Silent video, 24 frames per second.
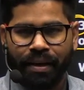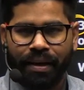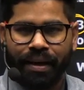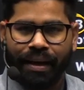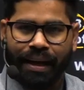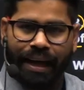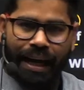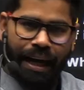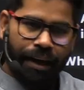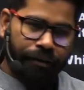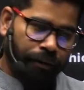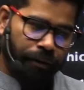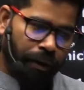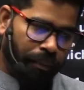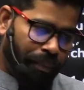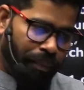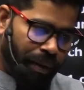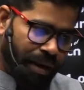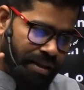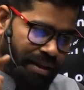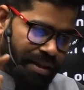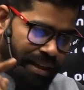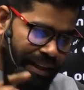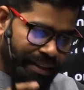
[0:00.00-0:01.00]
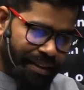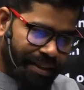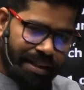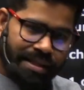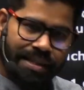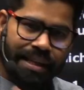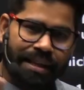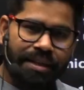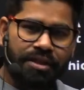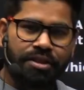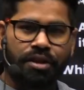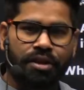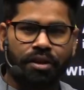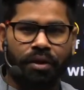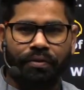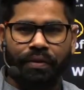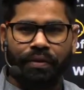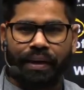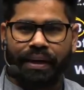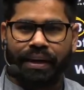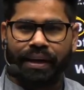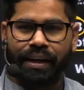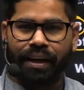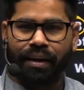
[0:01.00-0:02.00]
If a person is a citizen of
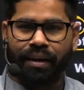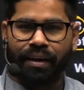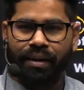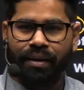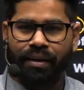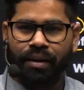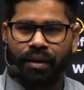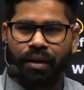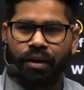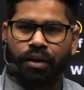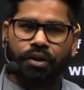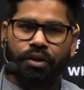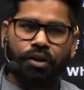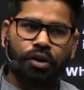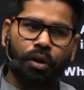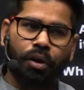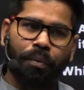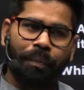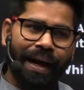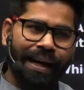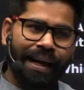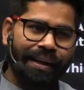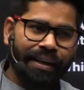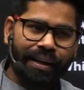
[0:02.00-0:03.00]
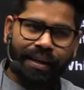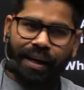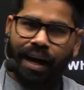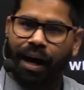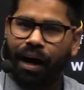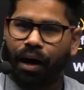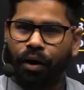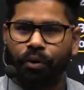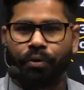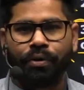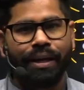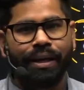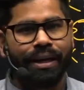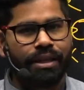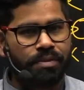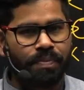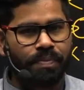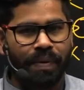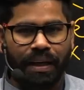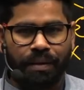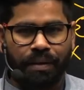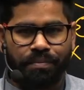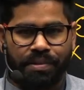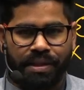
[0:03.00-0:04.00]
India, no matter how he has
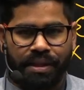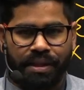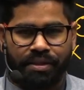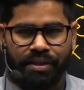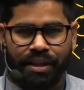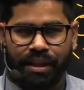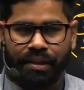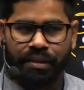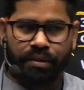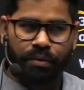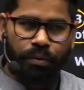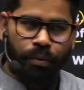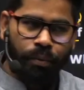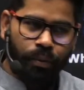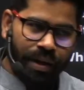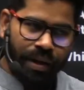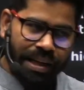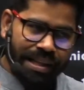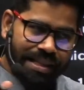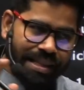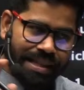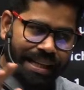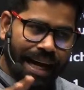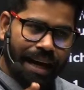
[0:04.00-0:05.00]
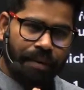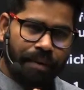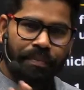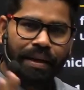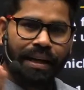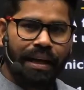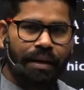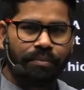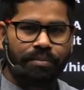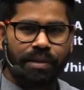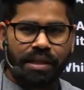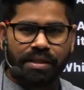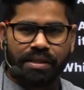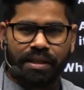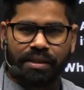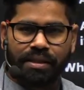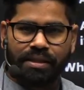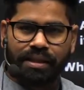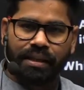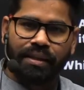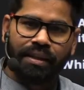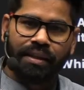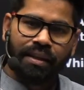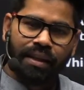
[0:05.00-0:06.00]
become citizen, once they have become the
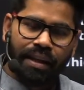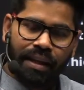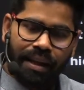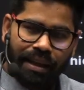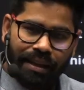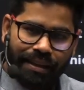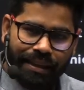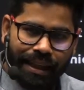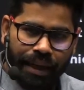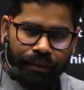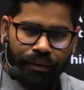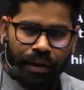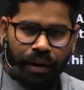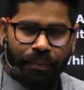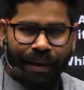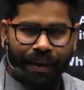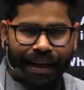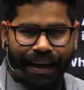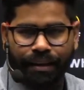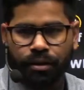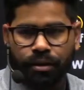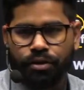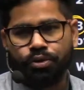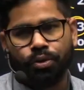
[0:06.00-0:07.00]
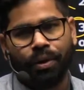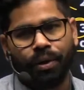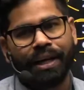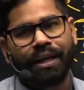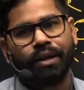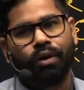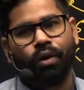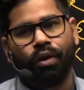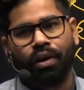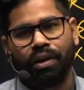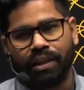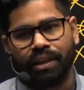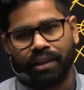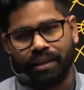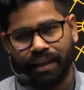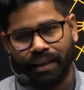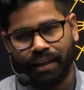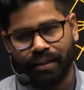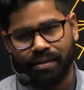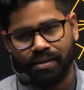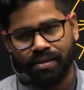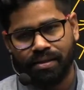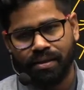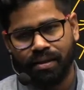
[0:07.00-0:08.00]
citizen, they will be enjoying all the
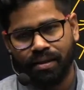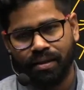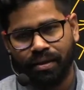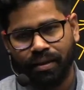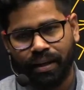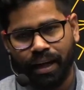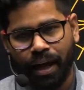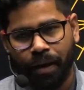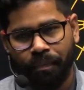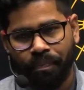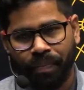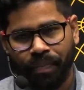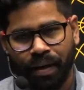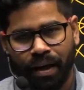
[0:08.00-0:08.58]
things. Okay.